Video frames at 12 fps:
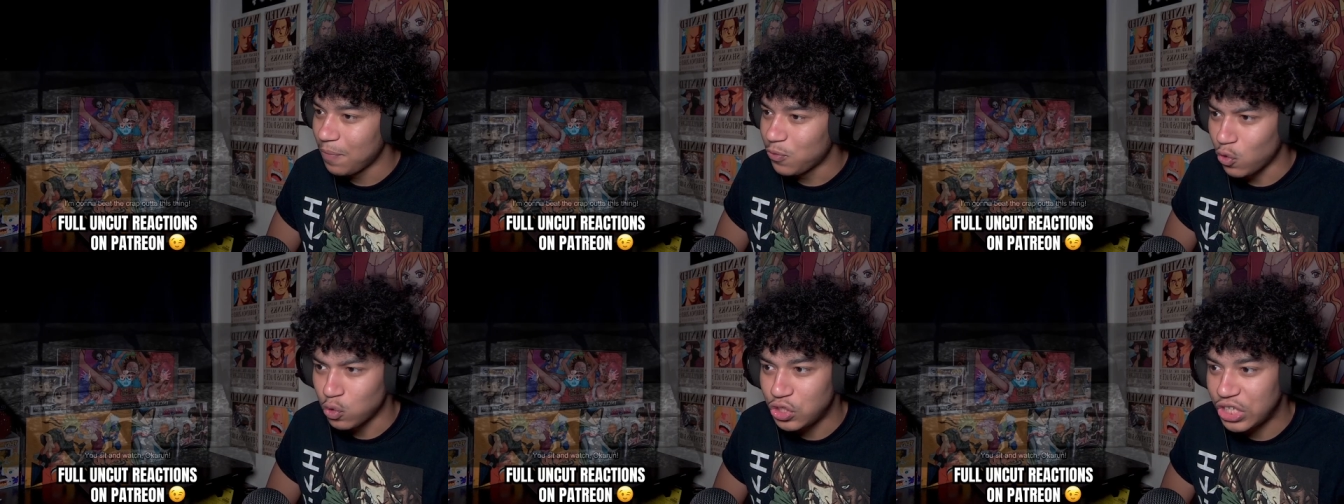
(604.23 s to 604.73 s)

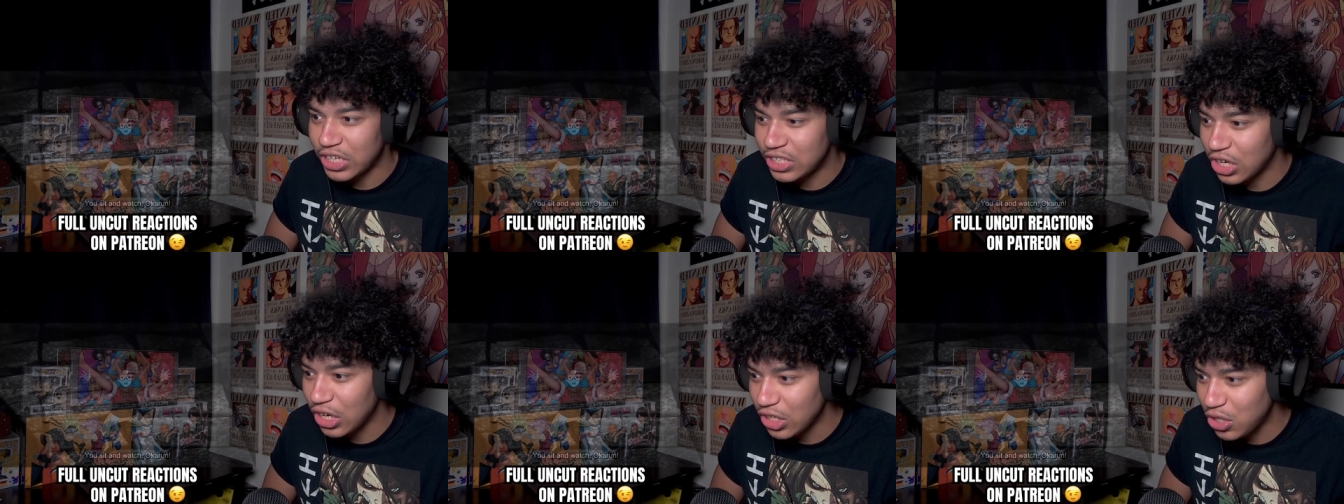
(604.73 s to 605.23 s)
Oh, she's
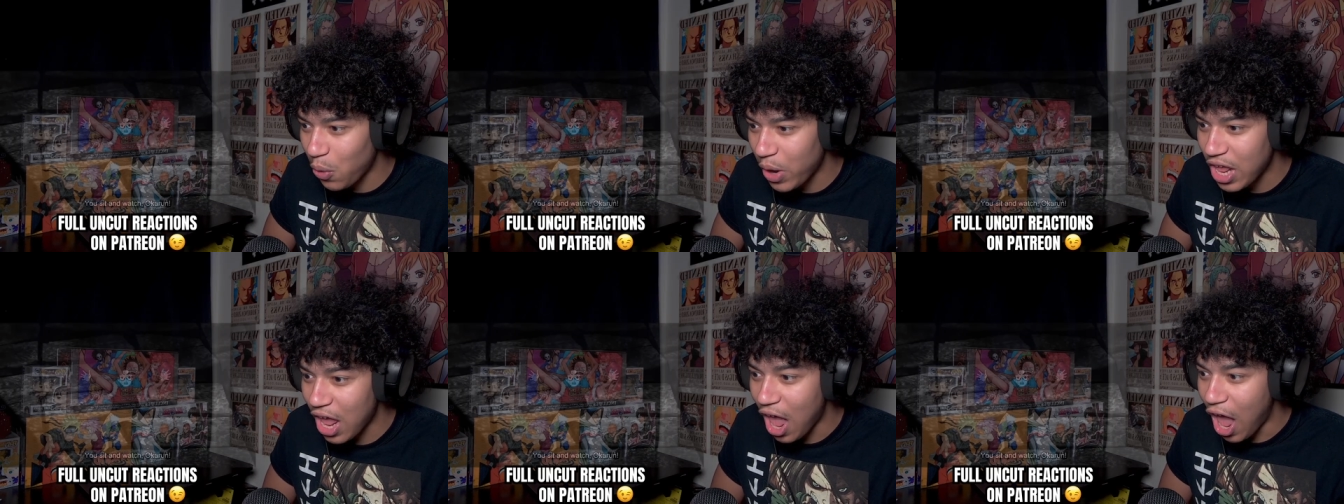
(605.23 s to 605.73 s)
gonna do
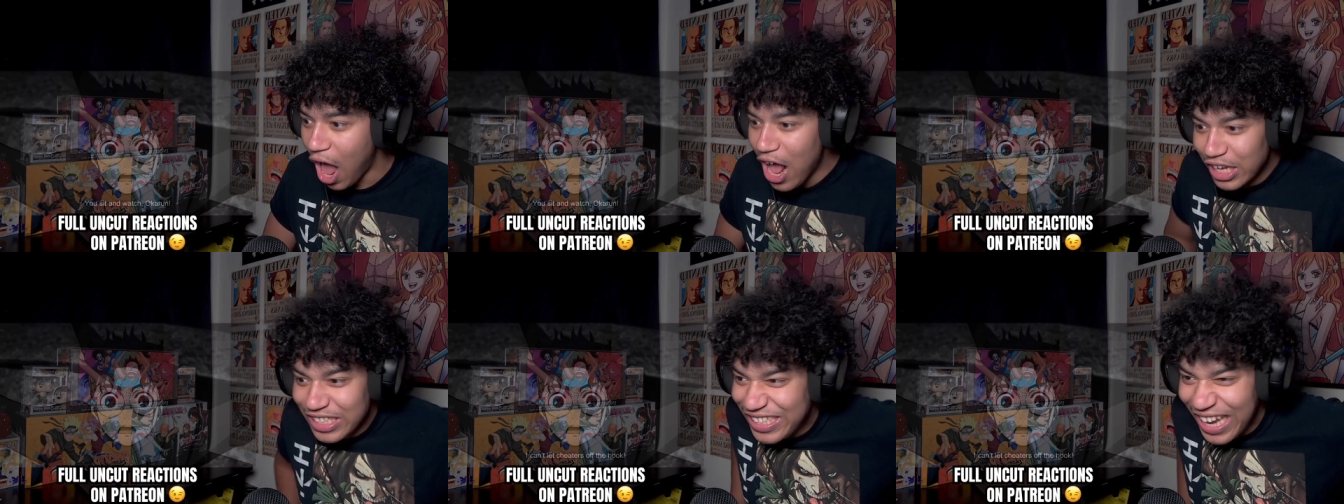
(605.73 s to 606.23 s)
it!
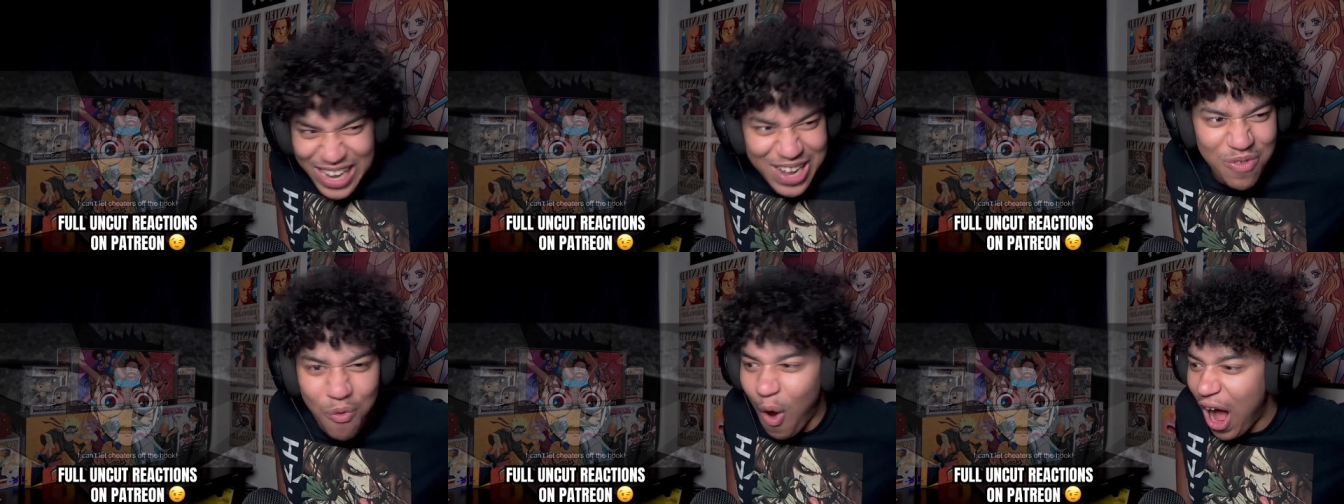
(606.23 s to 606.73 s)
Sit
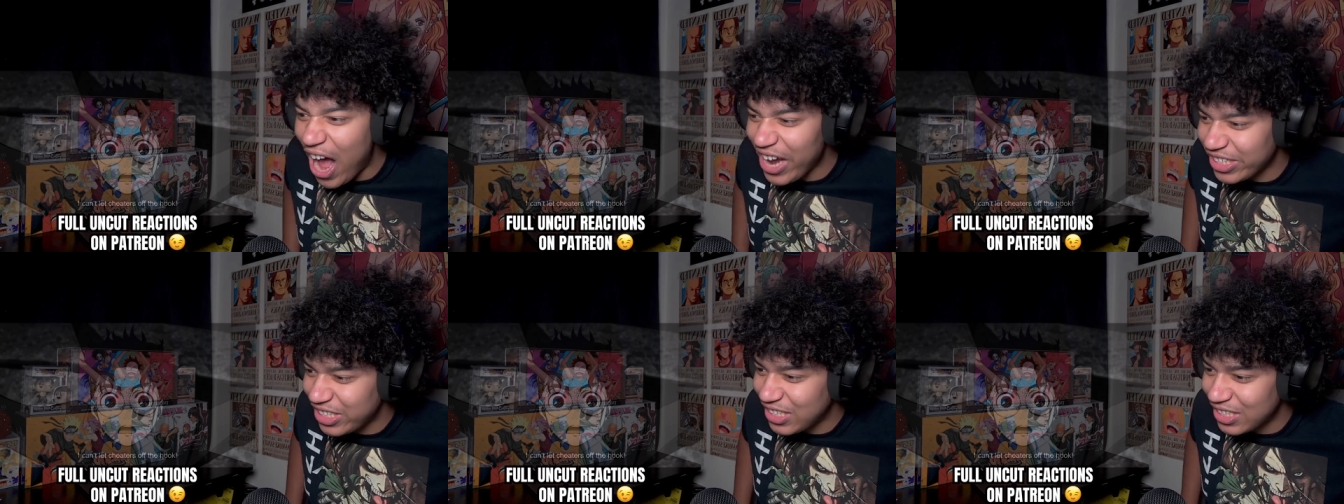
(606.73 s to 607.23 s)
and
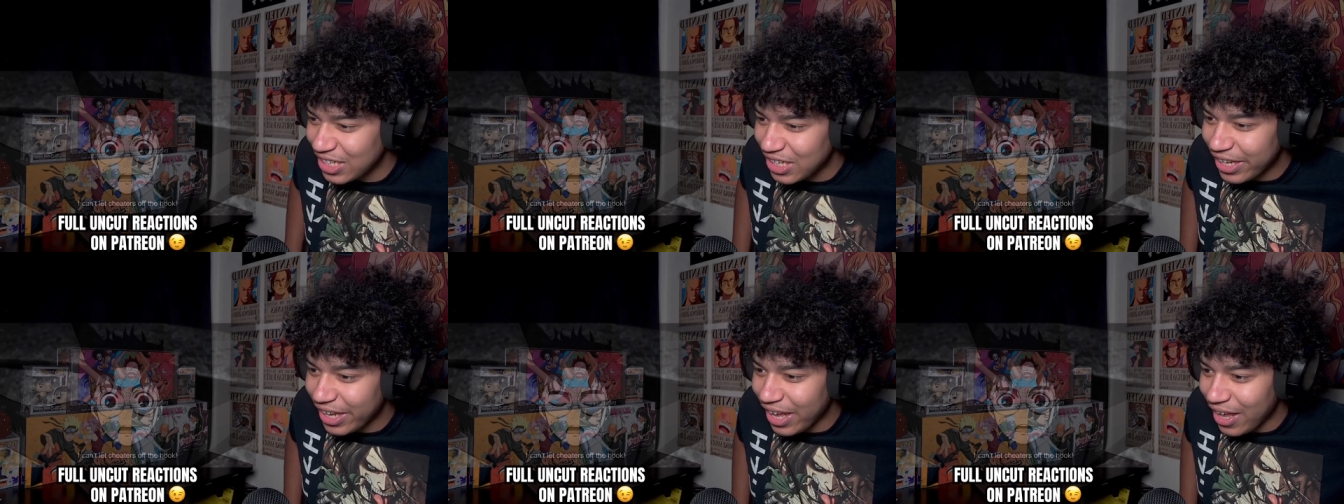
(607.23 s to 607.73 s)
watch!
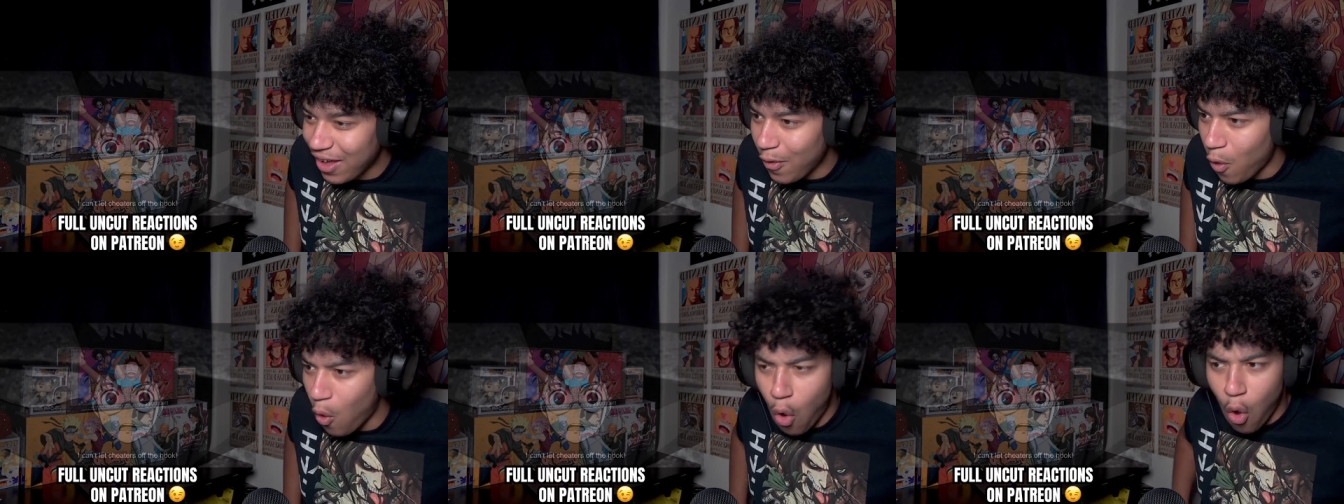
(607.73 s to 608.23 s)

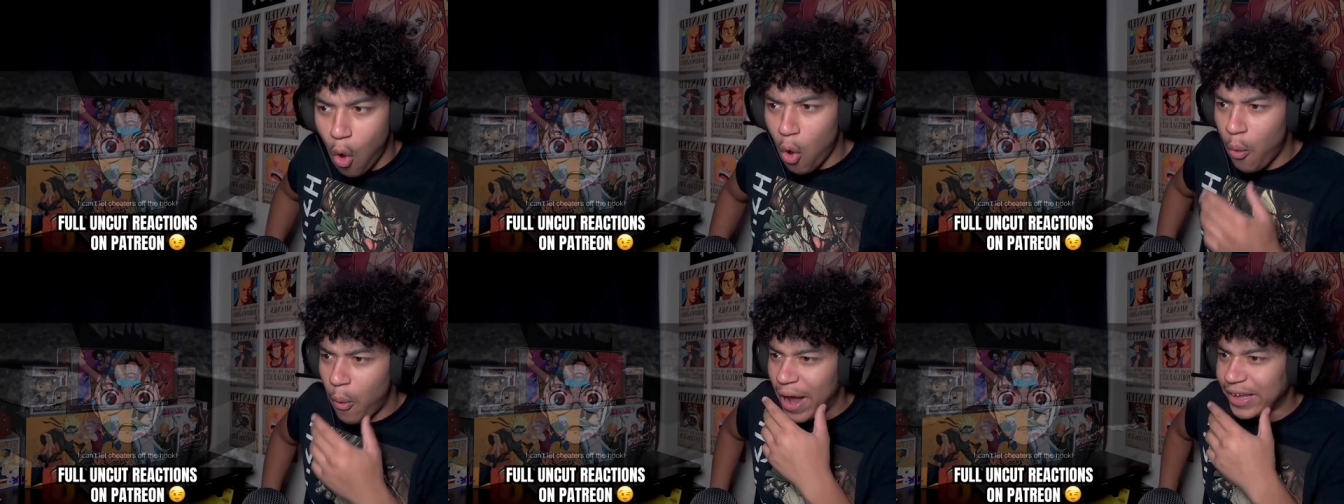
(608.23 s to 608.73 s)

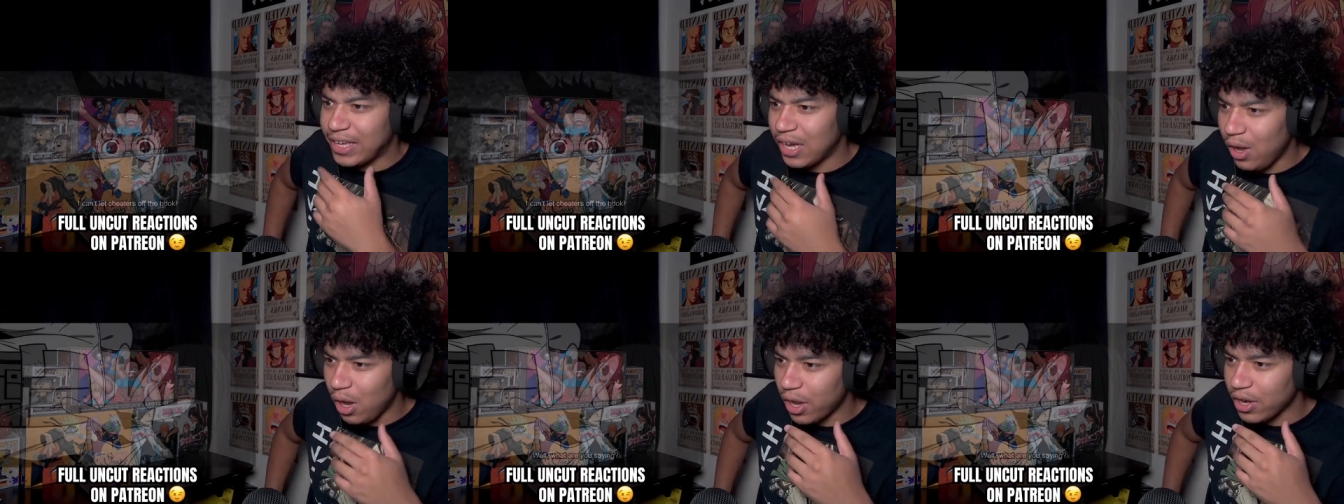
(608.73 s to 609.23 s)
Oh my
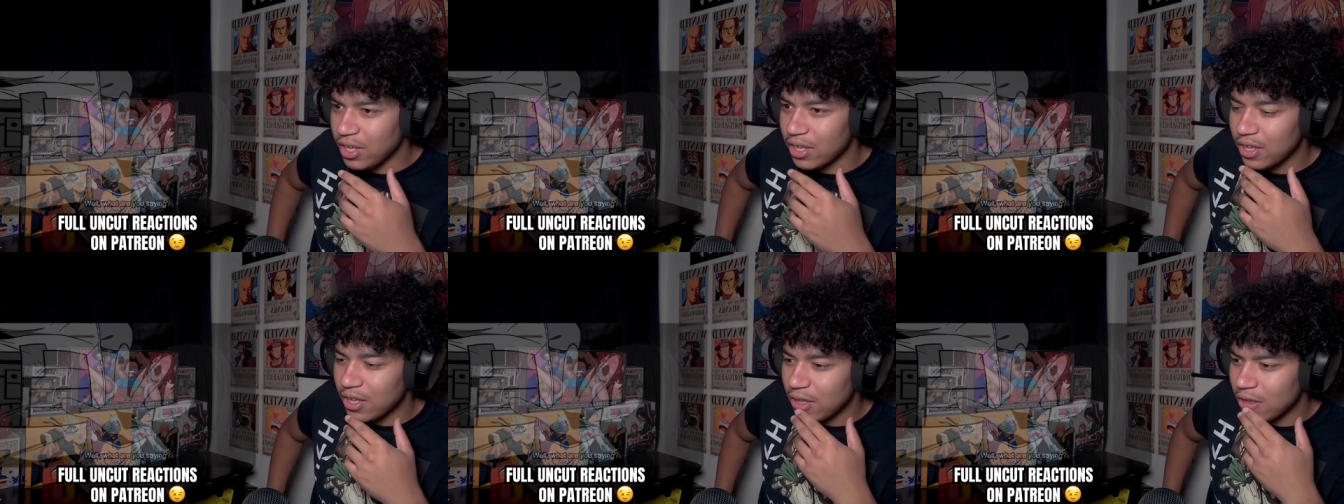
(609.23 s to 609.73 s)
god!
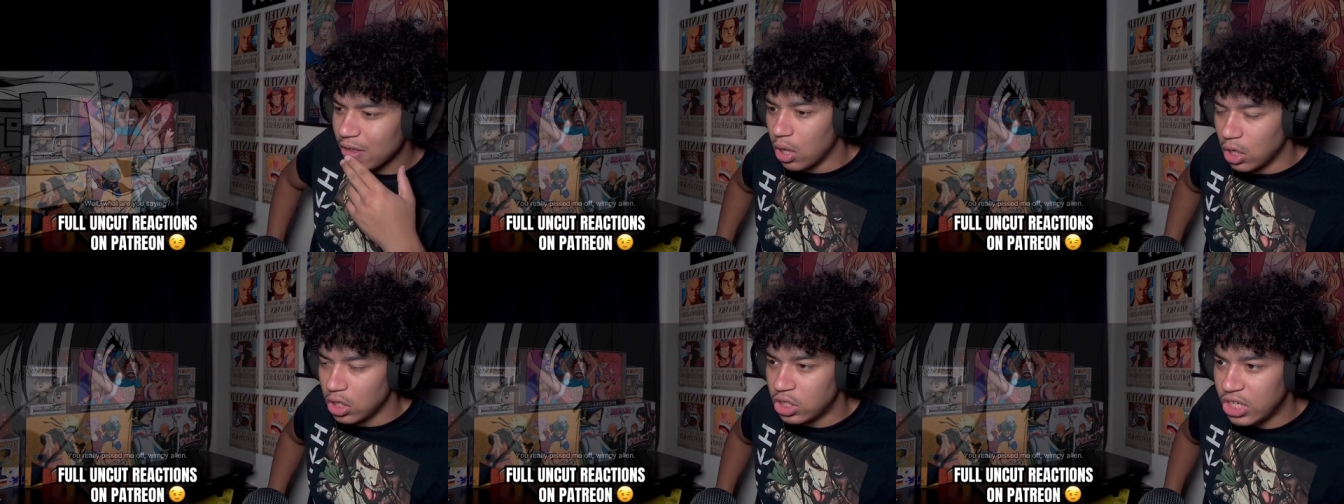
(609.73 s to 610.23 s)

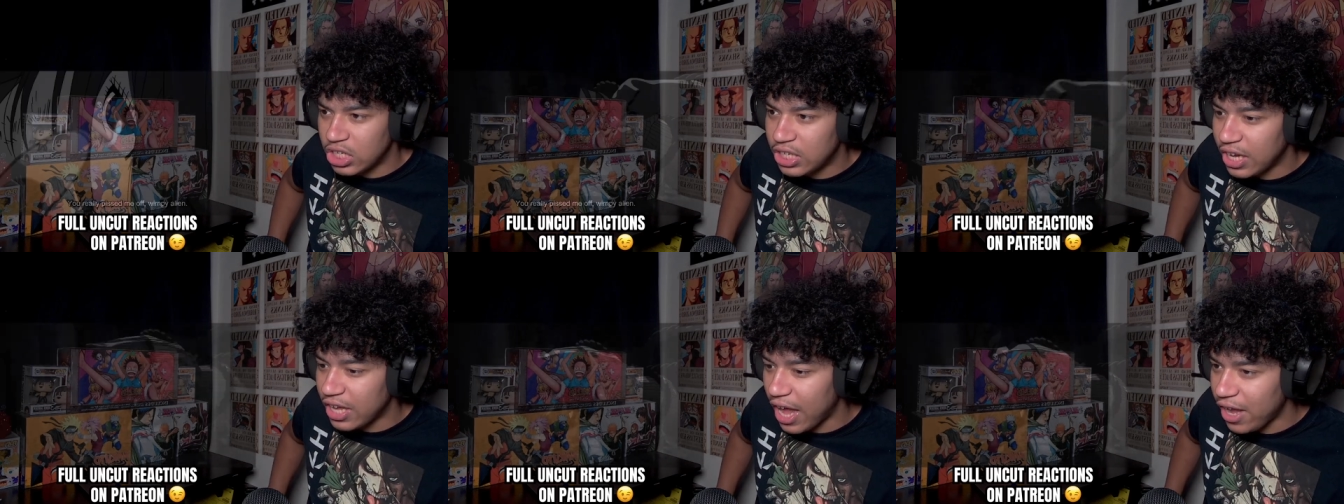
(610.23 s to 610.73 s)
She's
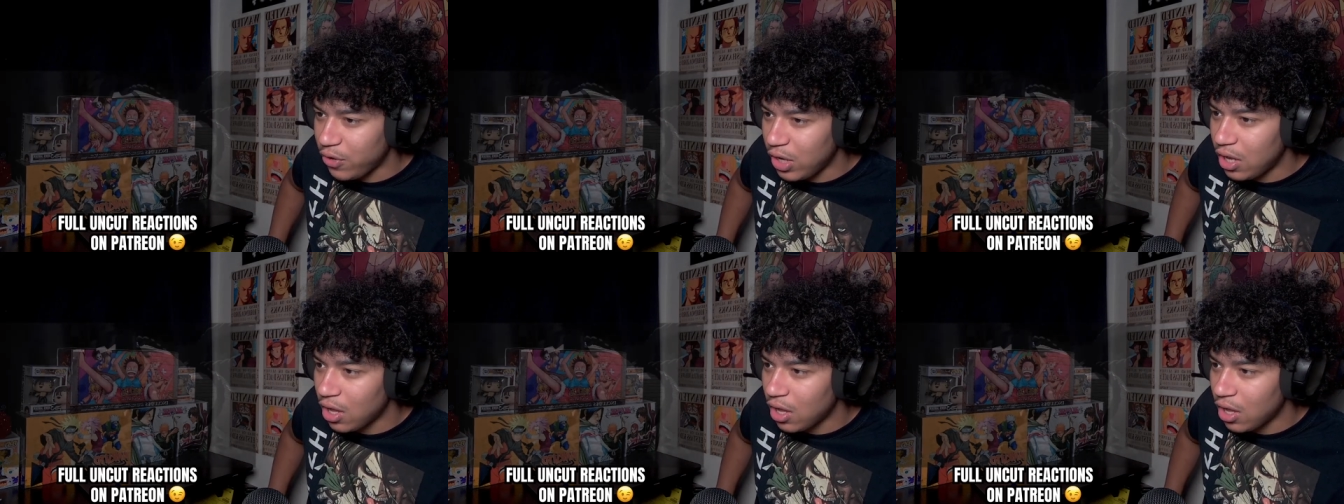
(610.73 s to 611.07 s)
getting angry?